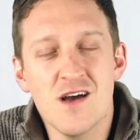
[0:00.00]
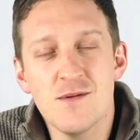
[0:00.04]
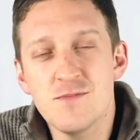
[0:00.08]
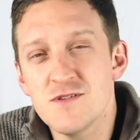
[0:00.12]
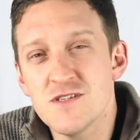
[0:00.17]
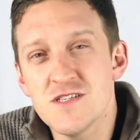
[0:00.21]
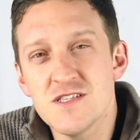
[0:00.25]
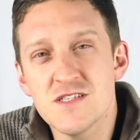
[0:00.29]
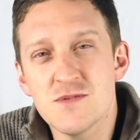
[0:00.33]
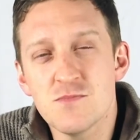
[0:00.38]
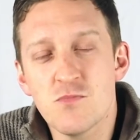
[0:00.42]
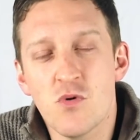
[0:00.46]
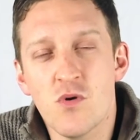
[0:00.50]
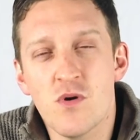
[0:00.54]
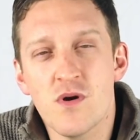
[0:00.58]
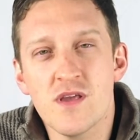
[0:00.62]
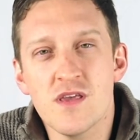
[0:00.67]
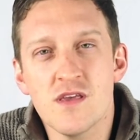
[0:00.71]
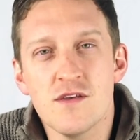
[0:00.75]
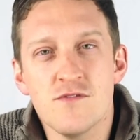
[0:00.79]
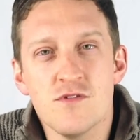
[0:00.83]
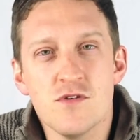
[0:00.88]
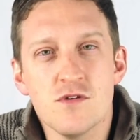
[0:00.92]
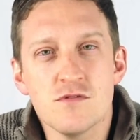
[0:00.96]
Up to this
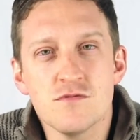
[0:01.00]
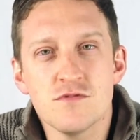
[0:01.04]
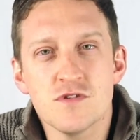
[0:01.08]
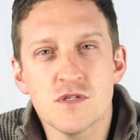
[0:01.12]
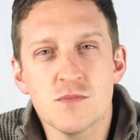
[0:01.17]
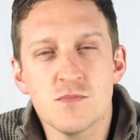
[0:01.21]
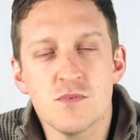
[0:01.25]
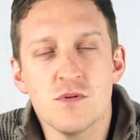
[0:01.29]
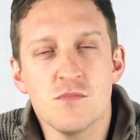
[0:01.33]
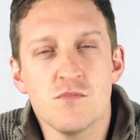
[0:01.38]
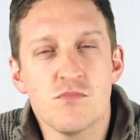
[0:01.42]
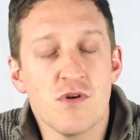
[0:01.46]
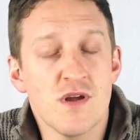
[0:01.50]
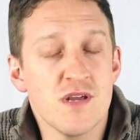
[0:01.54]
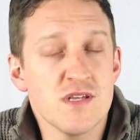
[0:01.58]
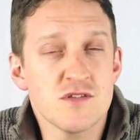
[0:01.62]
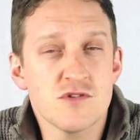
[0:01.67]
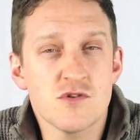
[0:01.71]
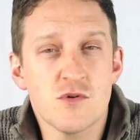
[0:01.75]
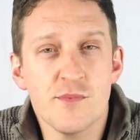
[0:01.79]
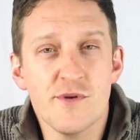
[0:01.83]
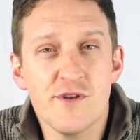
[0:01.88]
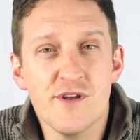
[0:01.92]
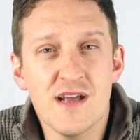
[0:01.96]
point, if you have just been
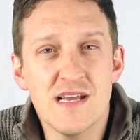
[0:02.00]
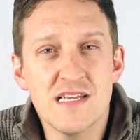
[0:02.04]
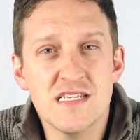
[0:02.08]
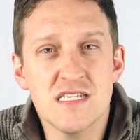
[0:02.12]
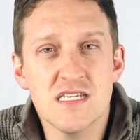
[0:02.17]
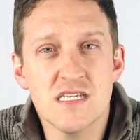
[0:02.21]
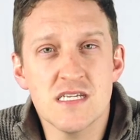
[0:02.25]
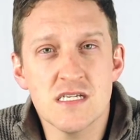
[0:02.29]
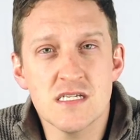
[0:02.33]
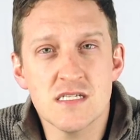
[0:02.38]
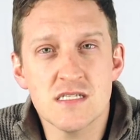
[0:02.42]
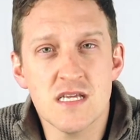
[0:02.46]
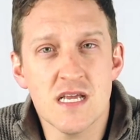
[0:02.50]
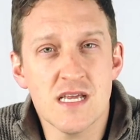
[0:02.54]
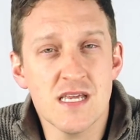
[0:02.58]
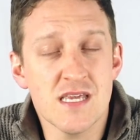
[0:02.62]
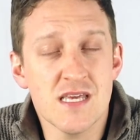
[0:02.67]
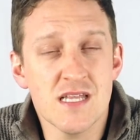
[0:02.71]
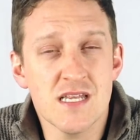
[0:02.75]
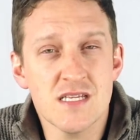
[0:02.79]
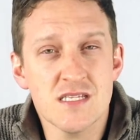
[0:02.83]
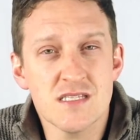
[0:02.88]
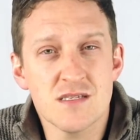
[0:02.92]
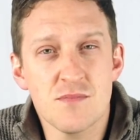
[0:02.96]
brainstorming ideas and
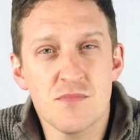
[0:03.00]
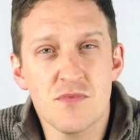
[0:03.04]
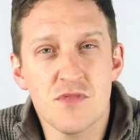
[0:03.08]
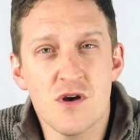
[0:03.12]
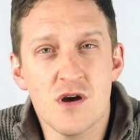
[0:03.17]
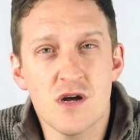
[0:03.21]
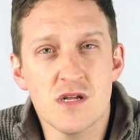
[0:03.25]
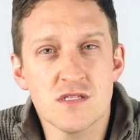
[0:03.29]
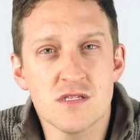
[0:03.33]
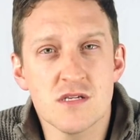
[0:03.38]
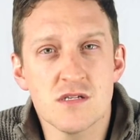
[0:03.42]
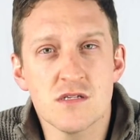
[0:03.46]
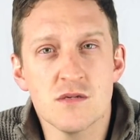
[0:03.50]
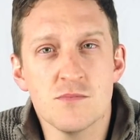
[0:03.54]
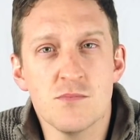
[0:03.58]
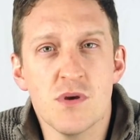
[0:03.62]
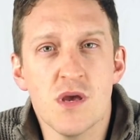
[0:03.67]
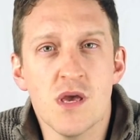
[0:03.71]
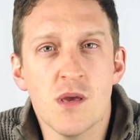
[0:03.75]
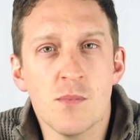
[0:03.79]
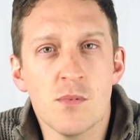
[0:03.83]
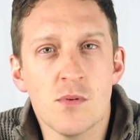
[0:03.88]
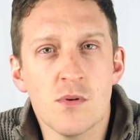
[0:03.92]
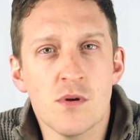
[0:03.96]
getting some thoughts onto
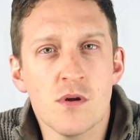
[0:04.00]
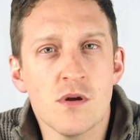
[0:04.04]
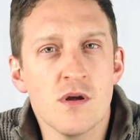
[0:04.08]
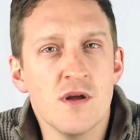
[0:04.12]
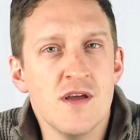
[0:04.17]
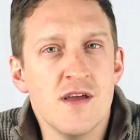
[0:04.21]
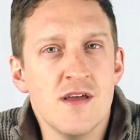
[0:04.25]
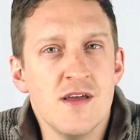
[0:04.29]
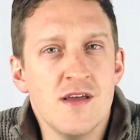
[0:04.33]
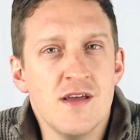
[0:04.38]
paper,